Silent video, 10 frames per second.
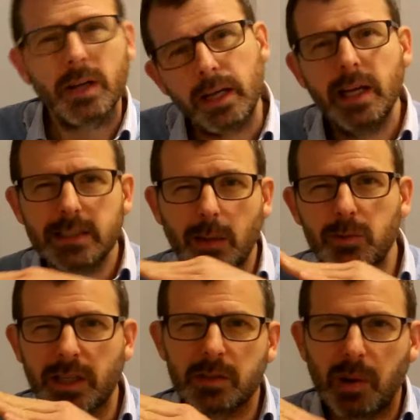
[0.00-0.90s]
okay, table
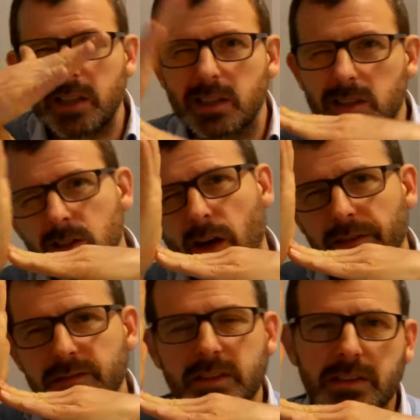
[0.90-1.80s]
tennis players can kind
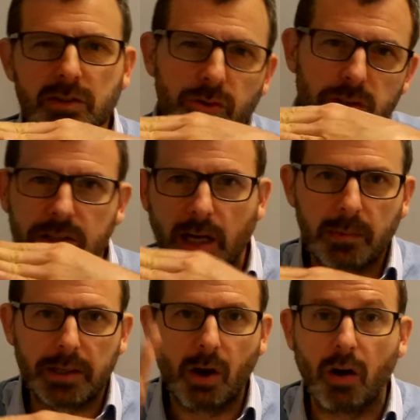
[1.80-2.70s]
of do the
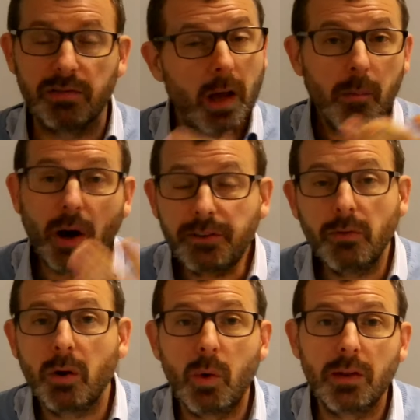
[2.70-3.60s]
table in half. But I
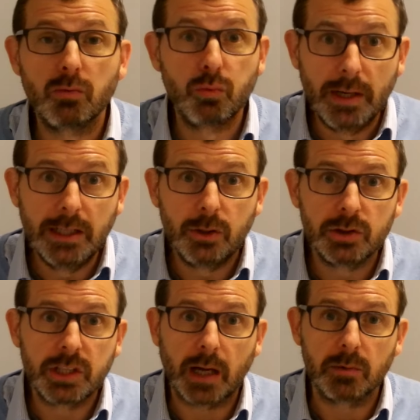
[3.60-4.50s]
don't know whether really
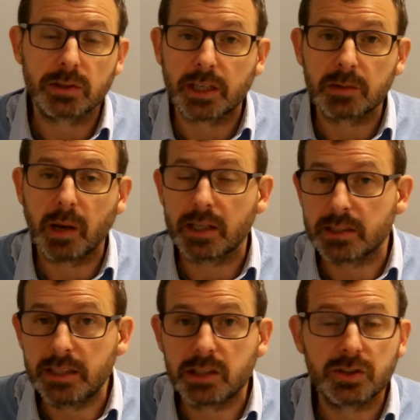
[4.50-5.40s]
good table tennis players
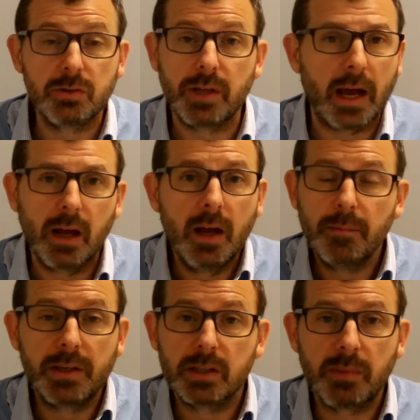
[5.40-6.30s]
need to do that,
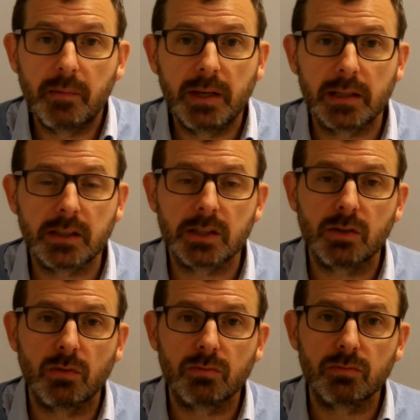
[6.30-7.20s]
because maybe that's
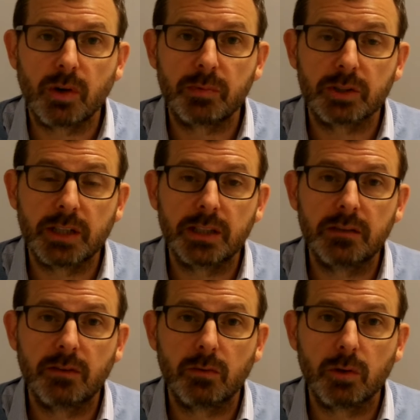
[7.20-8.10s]
not
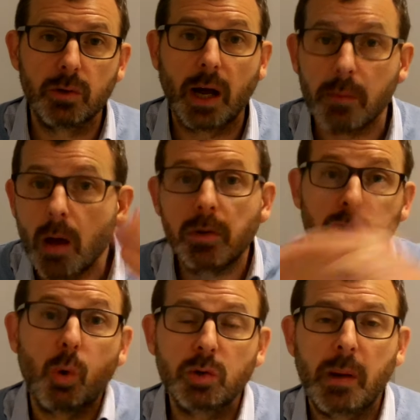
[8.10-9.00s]
representative of a real game. But
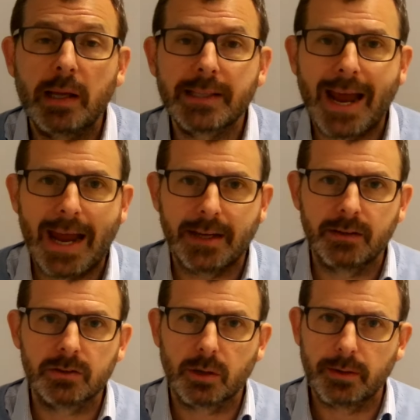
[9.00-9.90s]
squash players
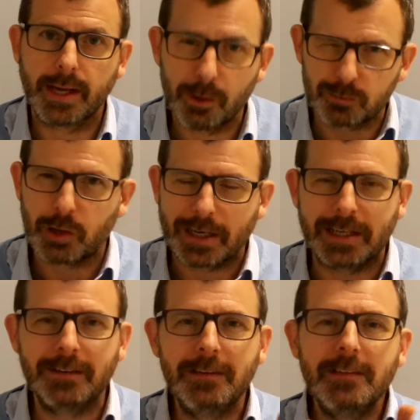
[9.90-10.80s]
can. Sorry, getting off track
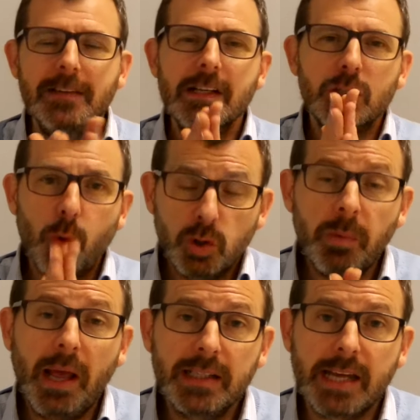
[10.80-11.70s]
there. Squash
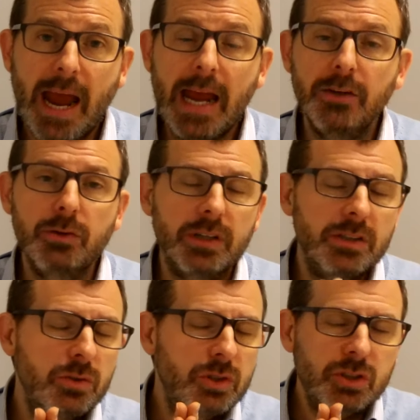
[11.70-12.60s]
players can. You can
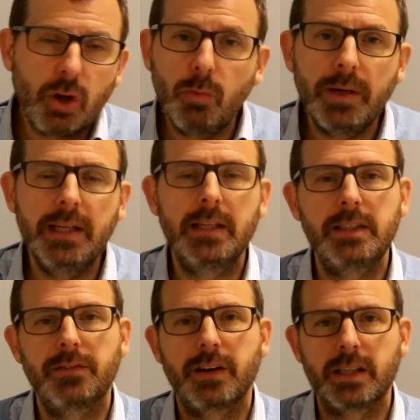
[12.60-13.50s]
do so many
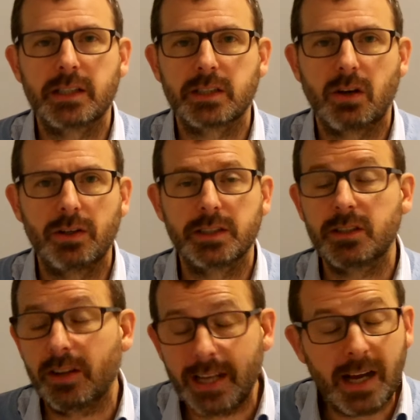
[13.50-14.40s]
different exercises.
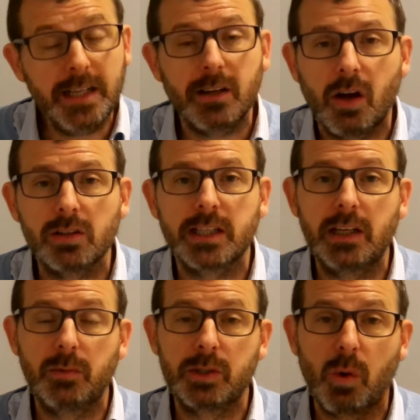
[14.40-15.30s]
And again, I can't tell
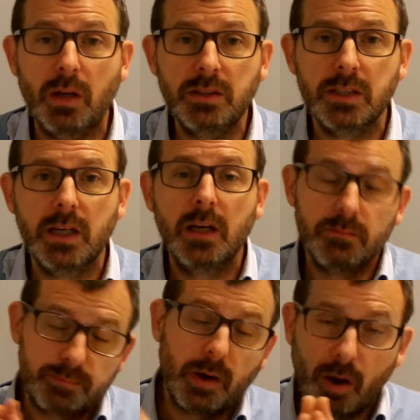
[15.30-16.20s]
you which ones,
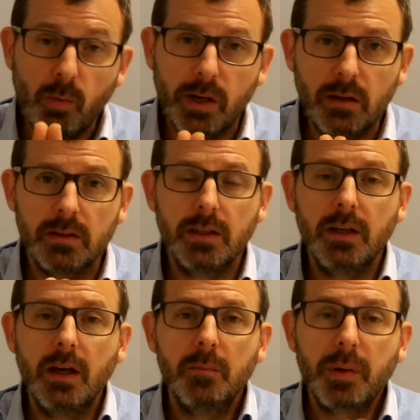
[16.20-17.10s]
but I will.
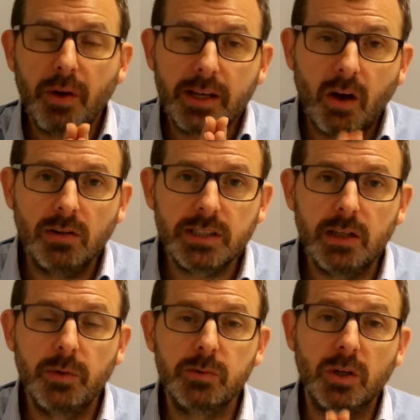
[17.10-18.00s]
But I can't tell
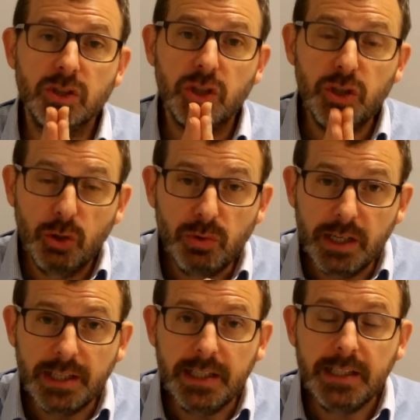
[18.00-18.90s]
you which ones that you
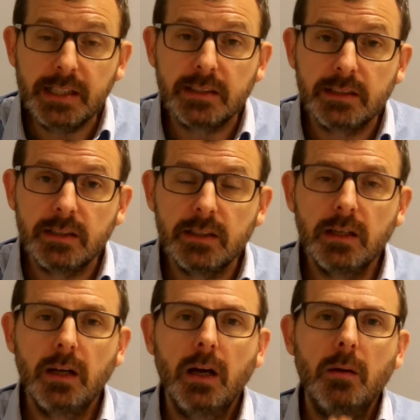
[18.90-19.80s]
need,
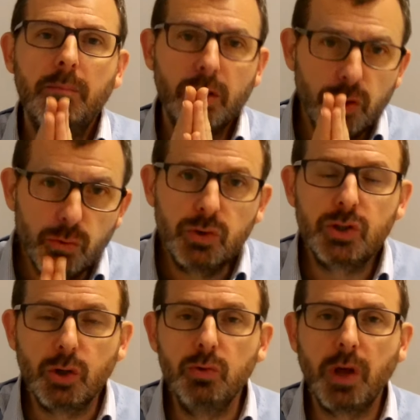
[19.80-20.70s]
but you
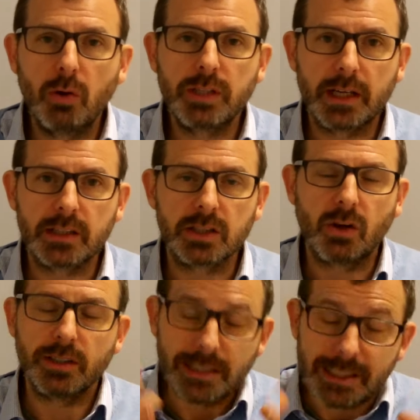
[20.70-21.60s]
do those
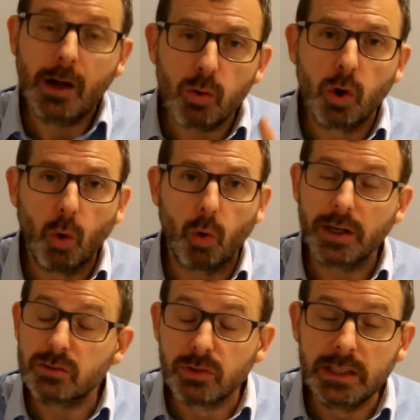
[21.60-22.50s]
exercises. Get on court.
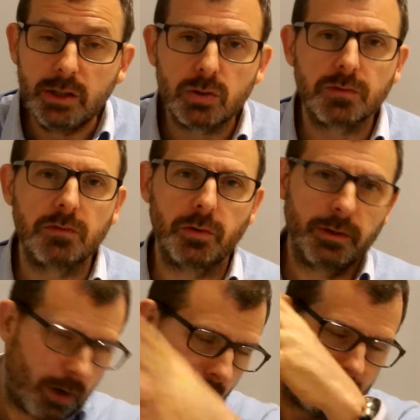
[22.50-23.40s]
It's really useful for
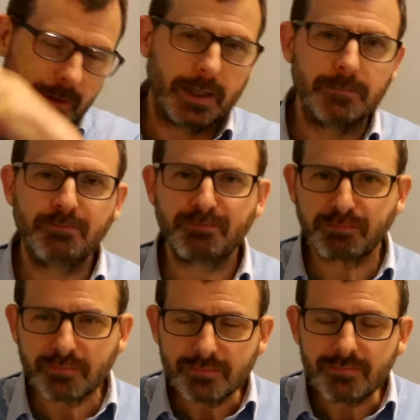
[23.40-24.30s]
you. Right, okay.
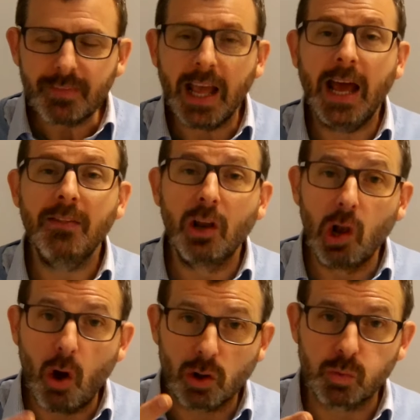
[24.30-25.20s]
And the
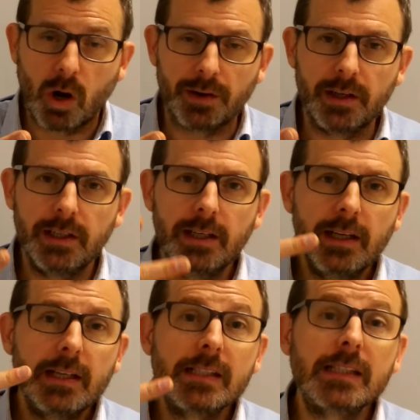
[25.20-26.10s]
last one,
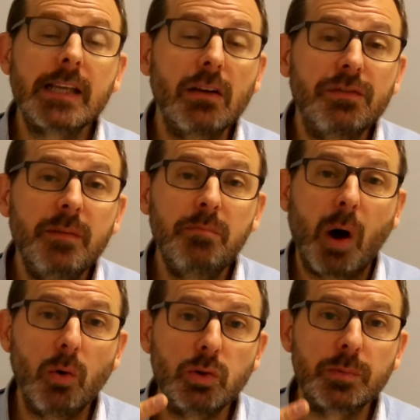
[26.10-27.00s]

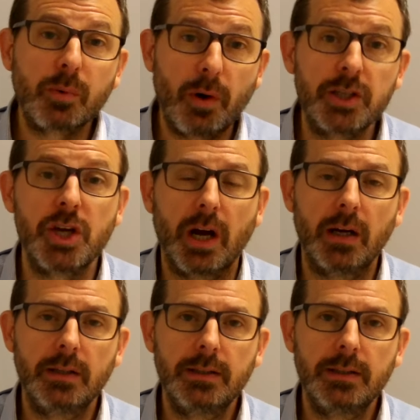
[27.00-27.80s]
self-imposed pressure.